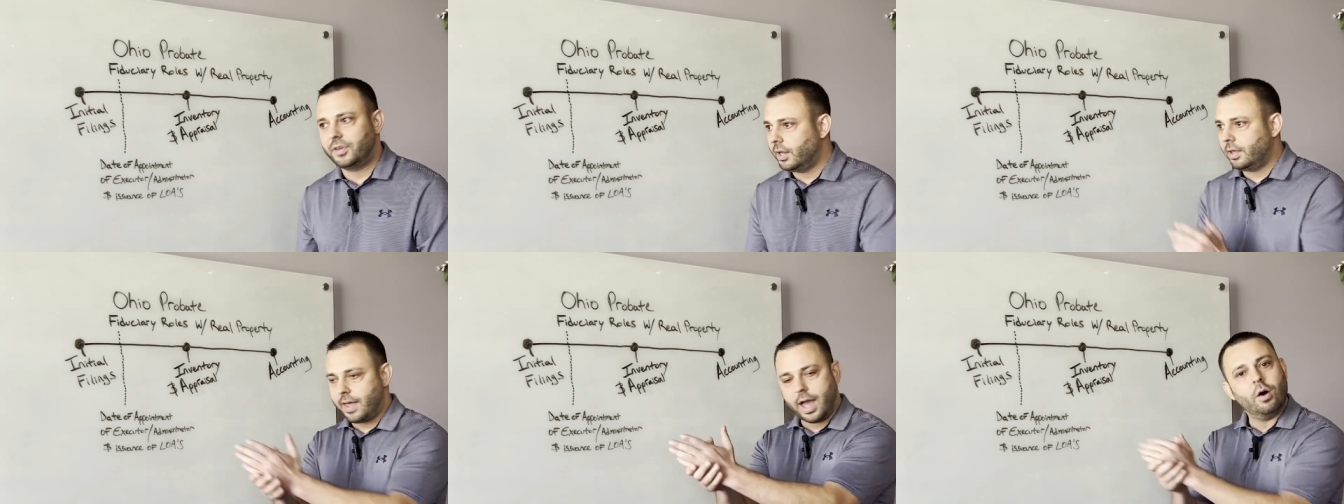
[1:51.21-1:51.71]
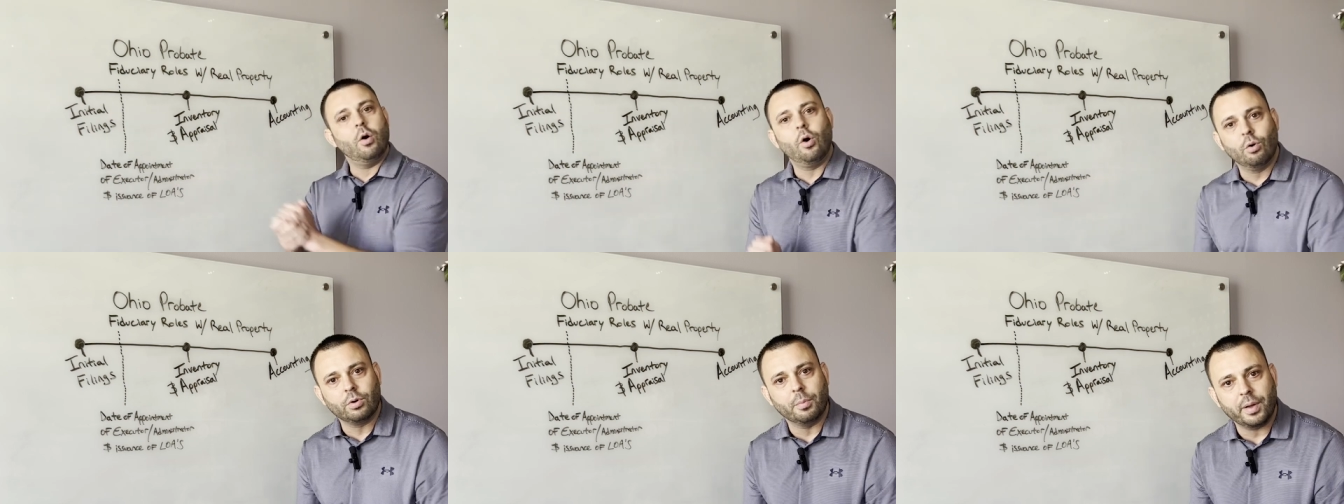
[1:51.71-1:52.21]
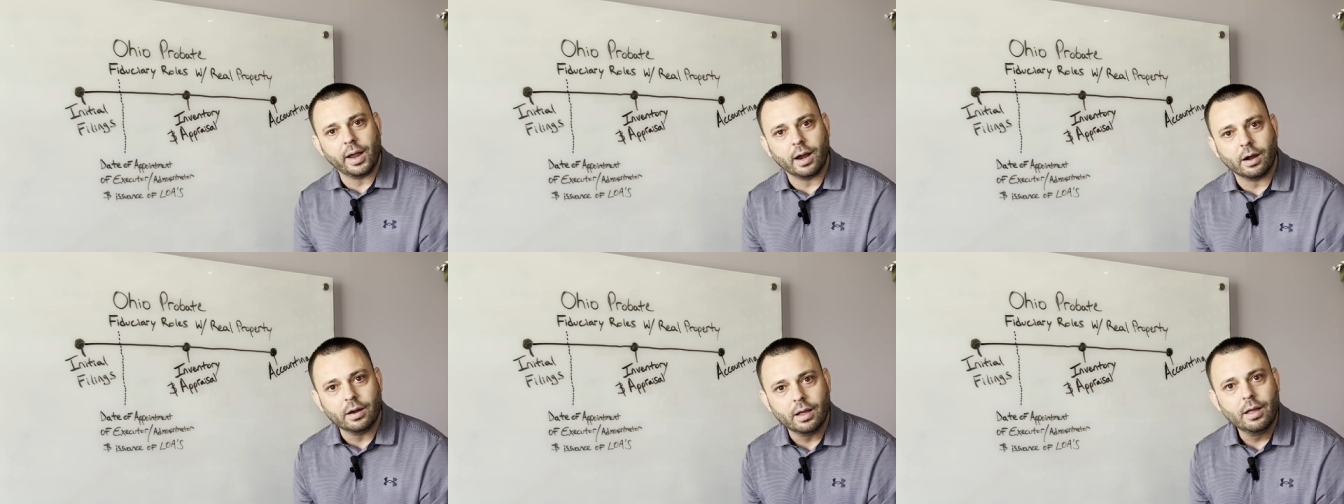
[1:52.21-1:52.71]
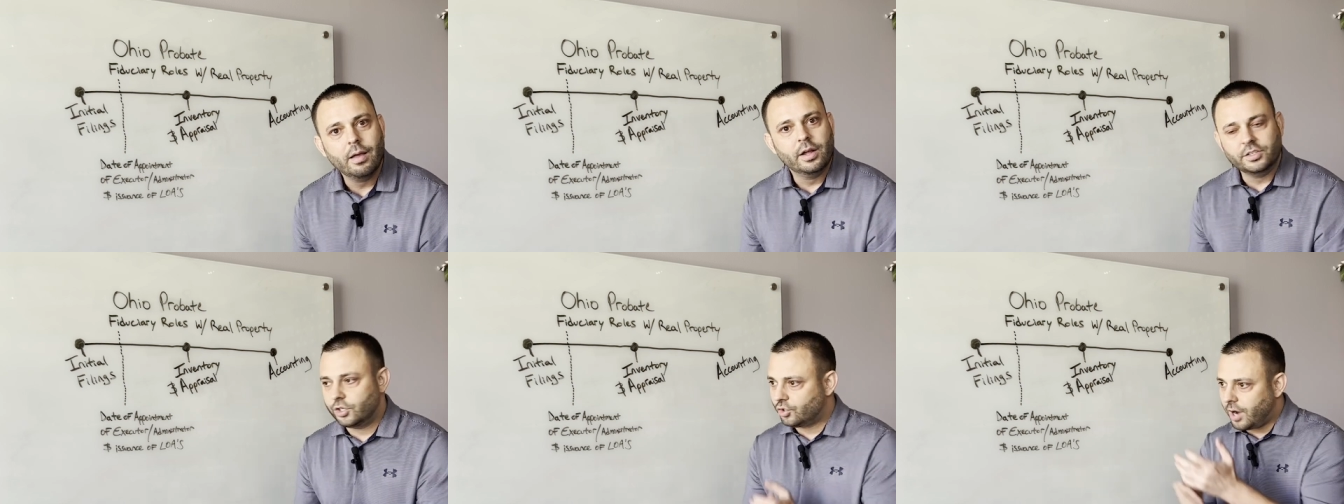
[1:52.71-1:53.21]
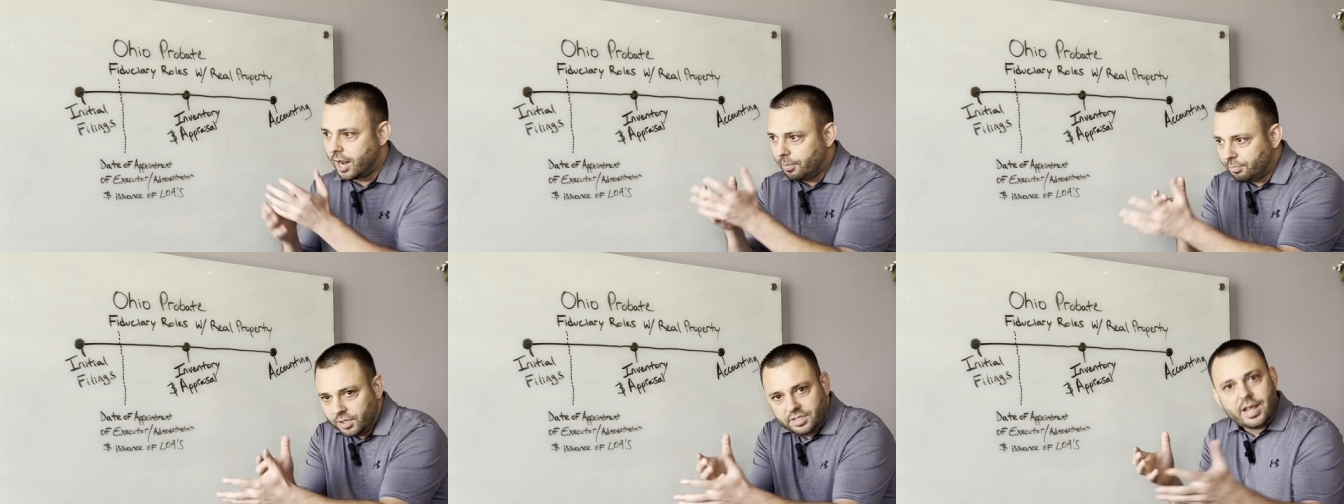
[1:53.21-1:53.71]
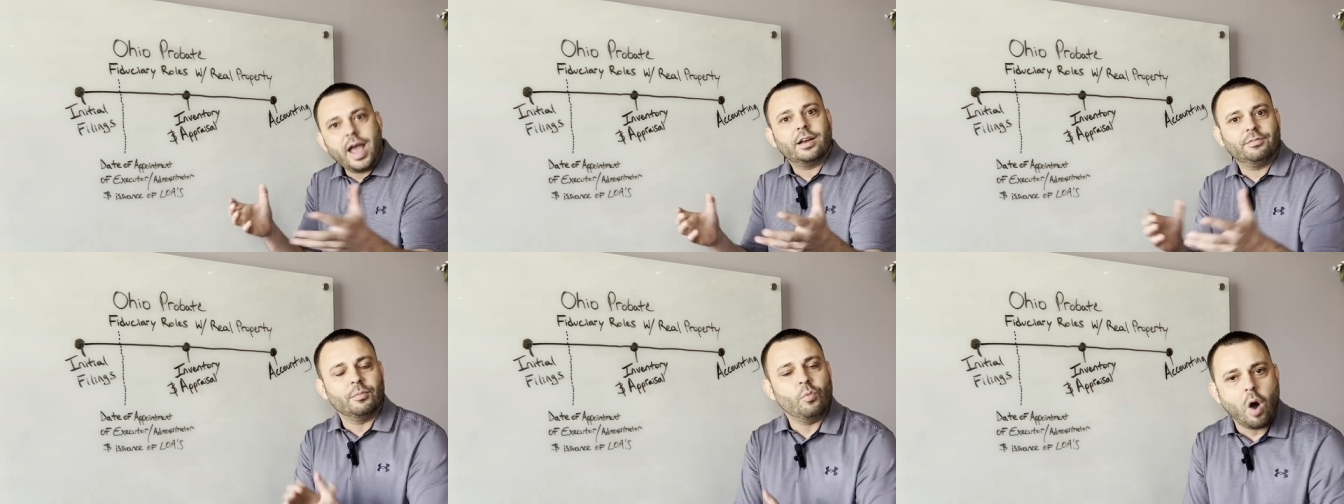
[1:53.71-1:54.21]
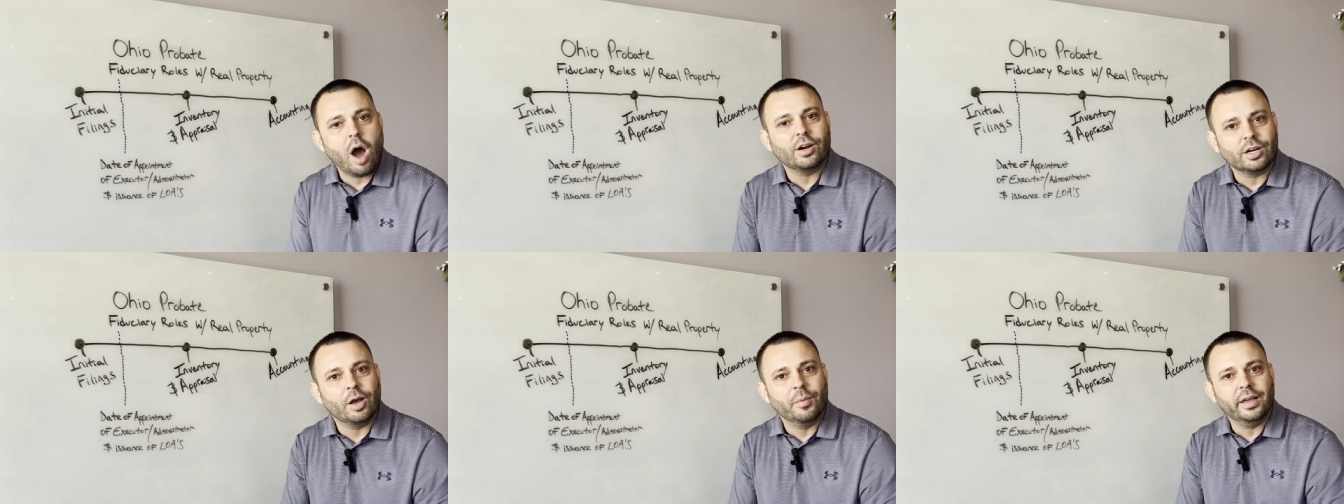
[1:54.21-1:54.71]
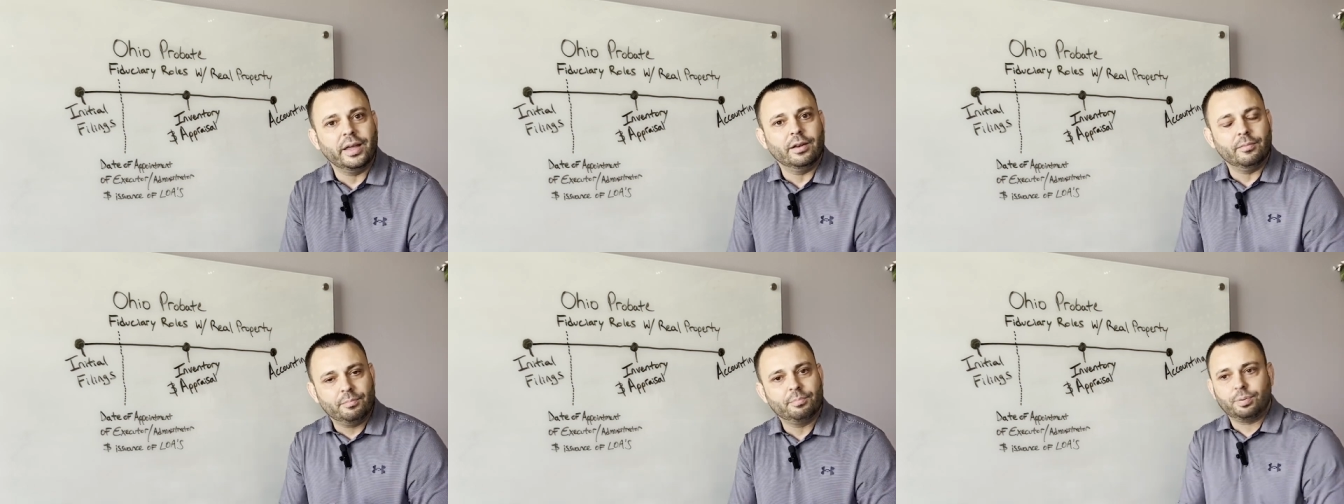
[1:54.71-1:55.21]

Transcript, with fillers: getting that hole repaired to try to protect from water coming in and